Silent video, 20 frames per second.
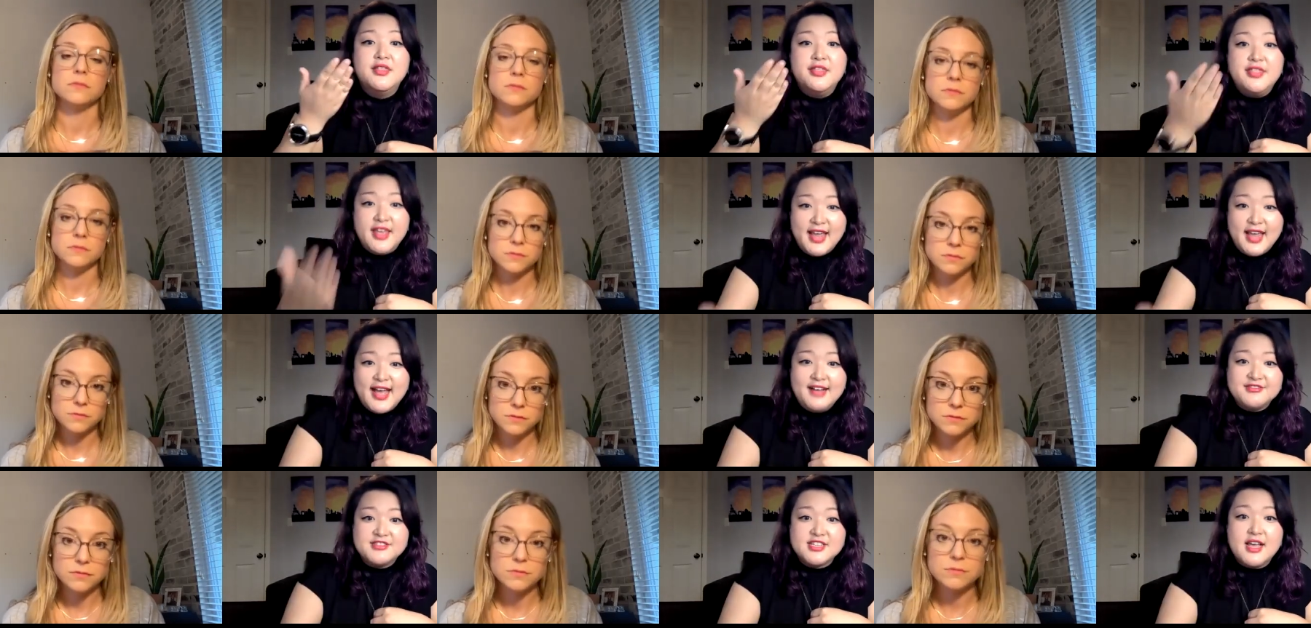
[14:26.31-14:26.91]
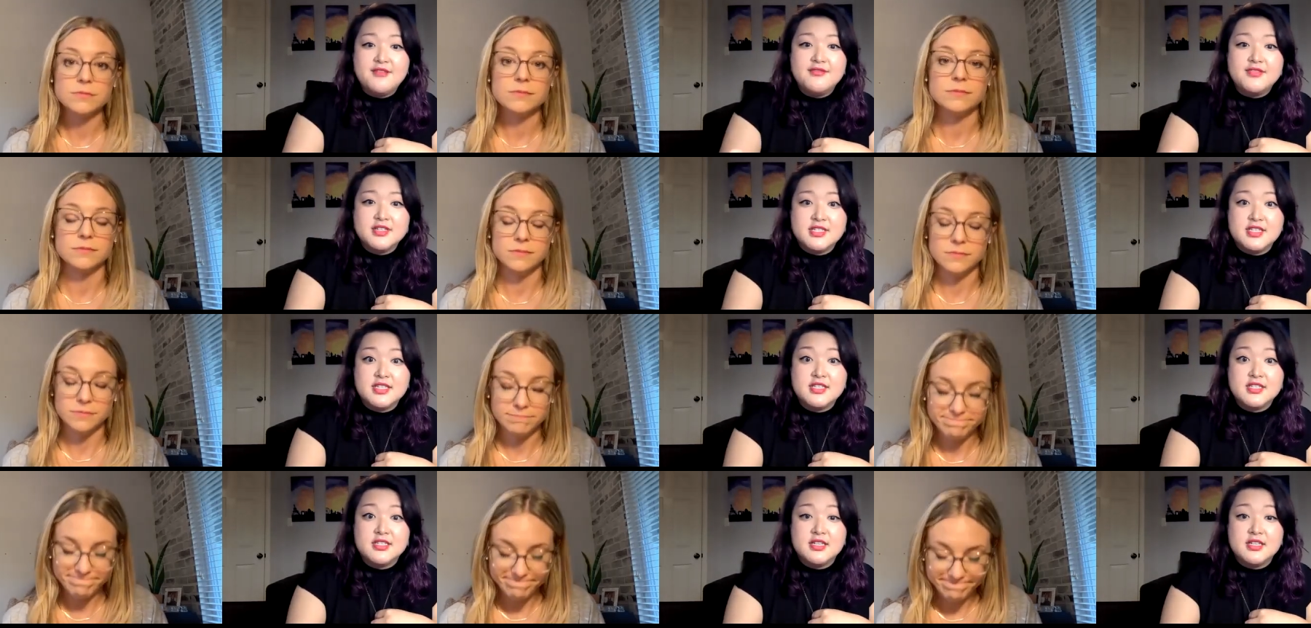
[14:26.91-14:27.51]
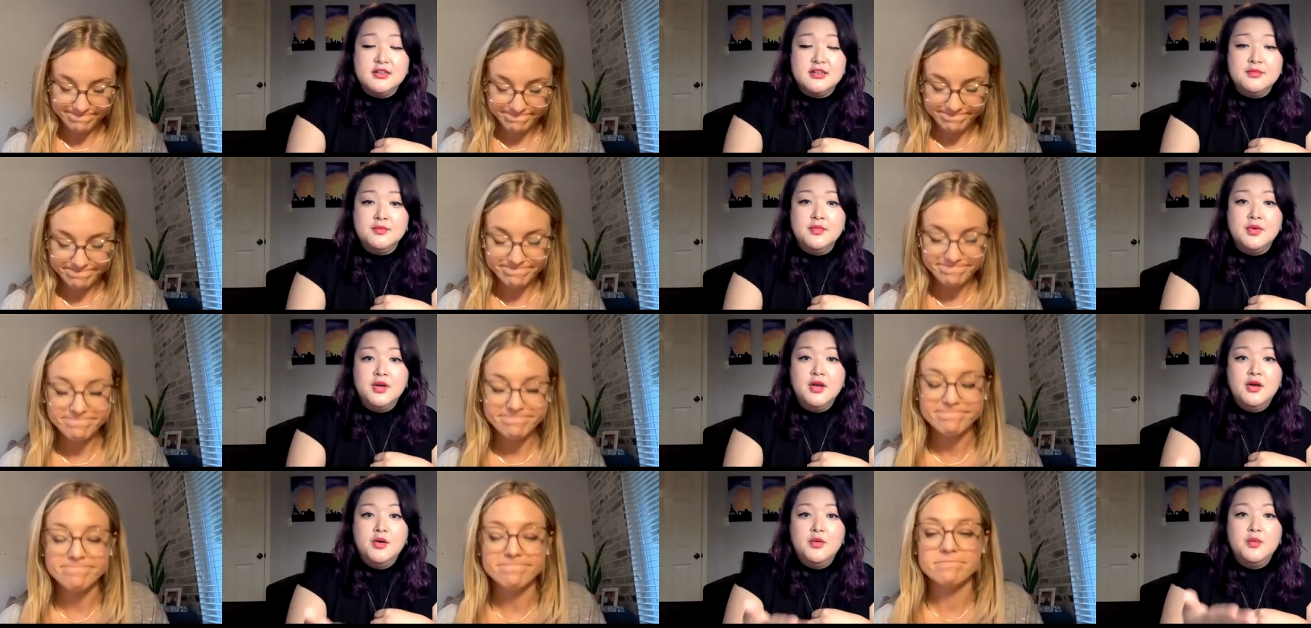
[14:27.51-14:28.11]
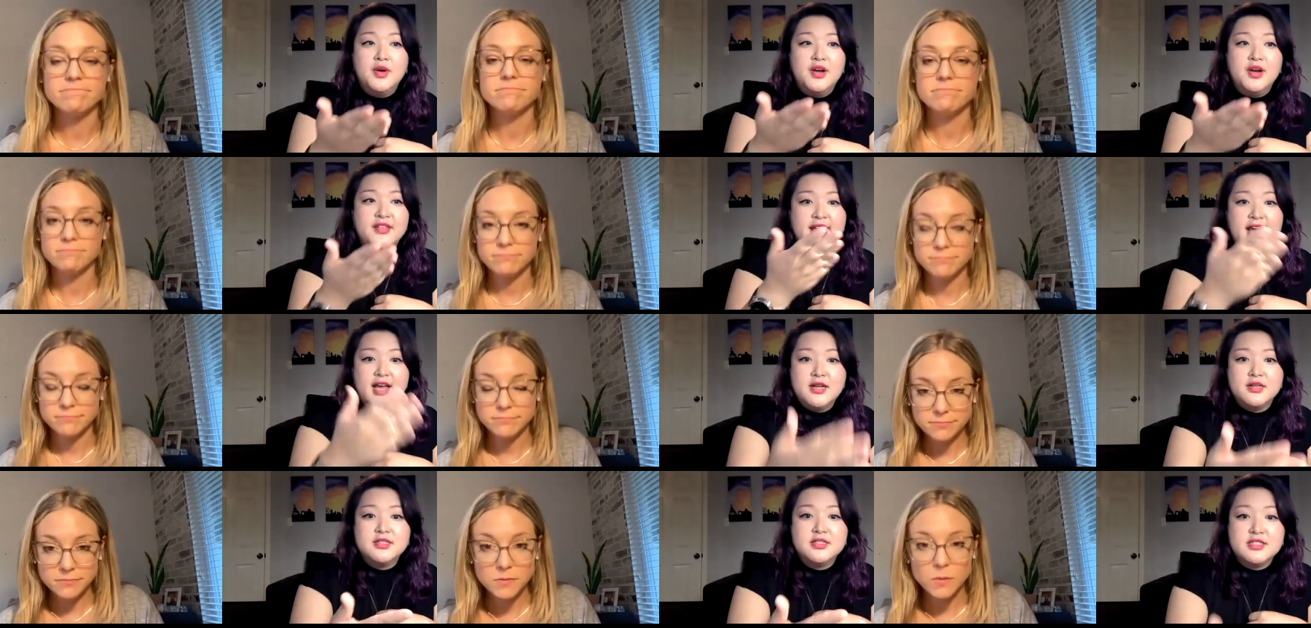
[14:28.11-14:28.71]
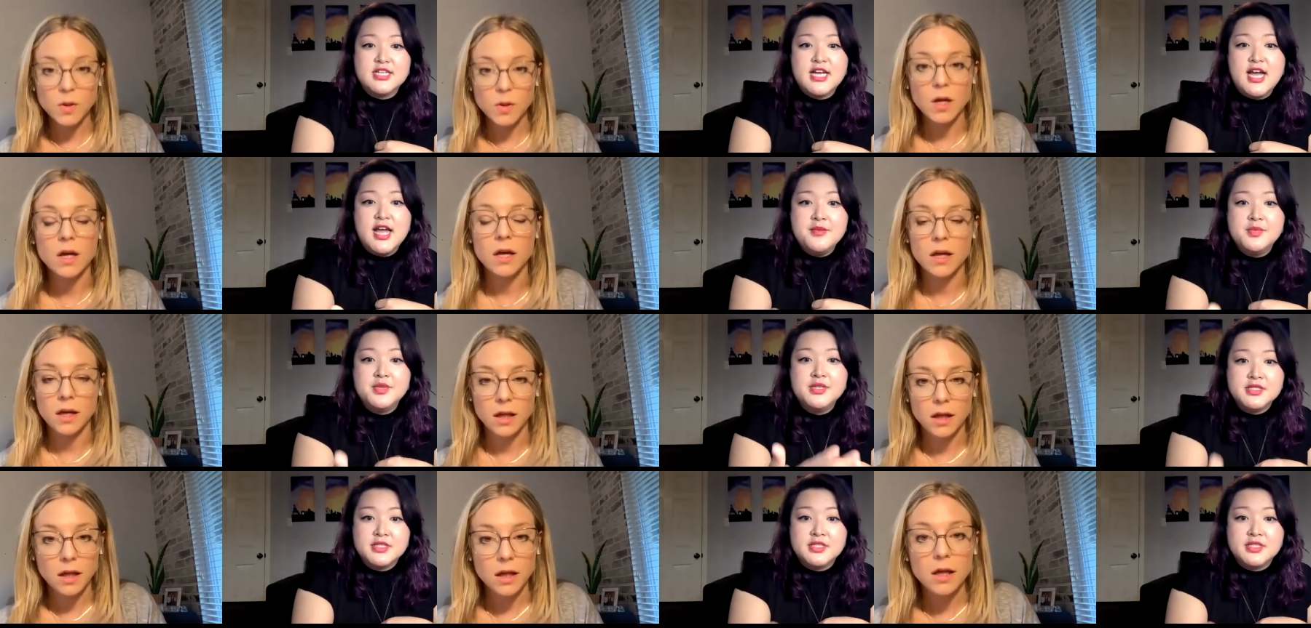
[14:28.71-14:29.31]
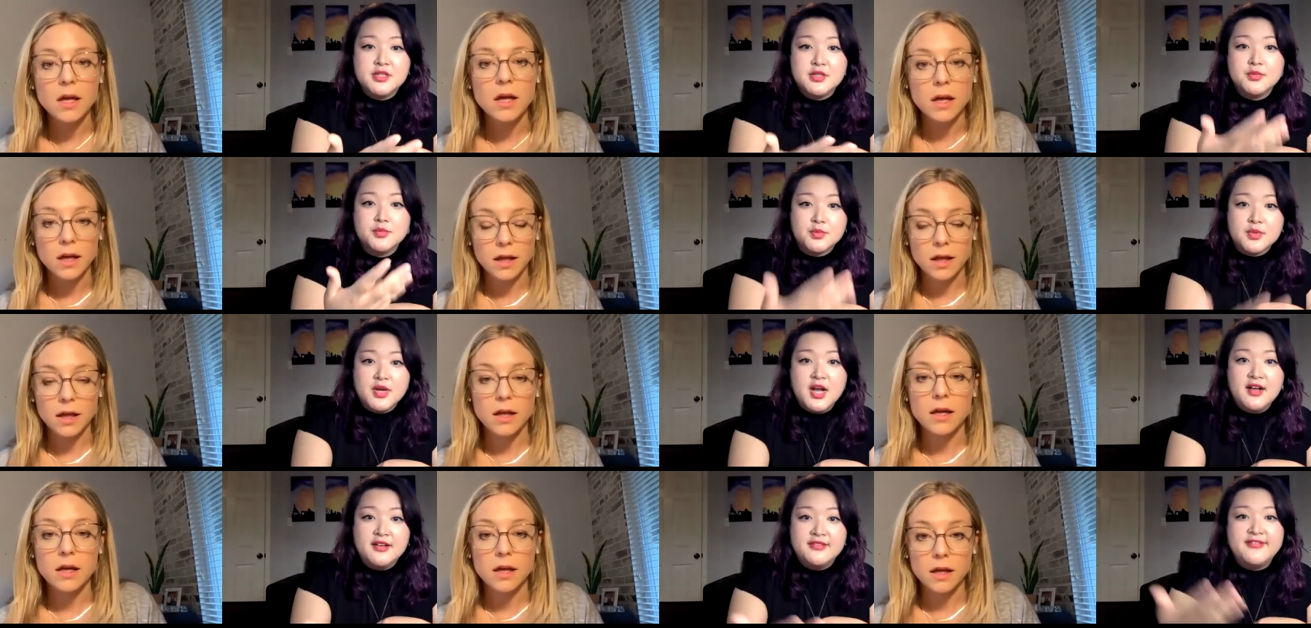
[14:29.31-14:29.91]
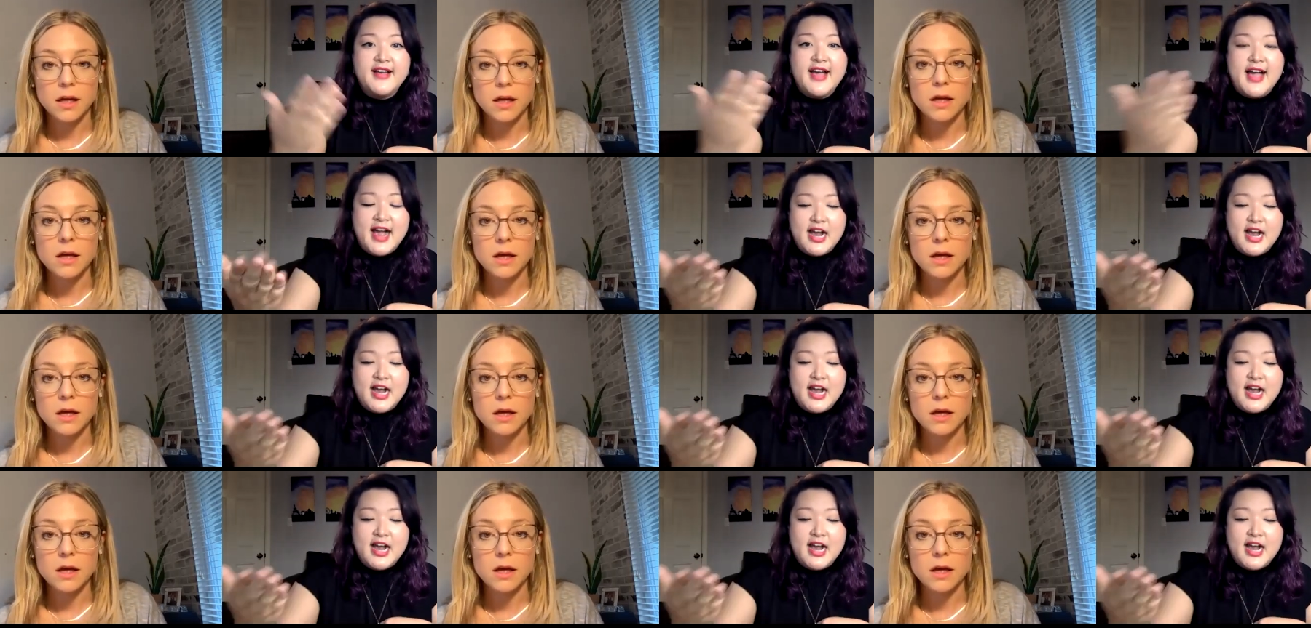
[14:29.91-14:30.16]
Speaker 1: they have to have a system where that diamond in the rough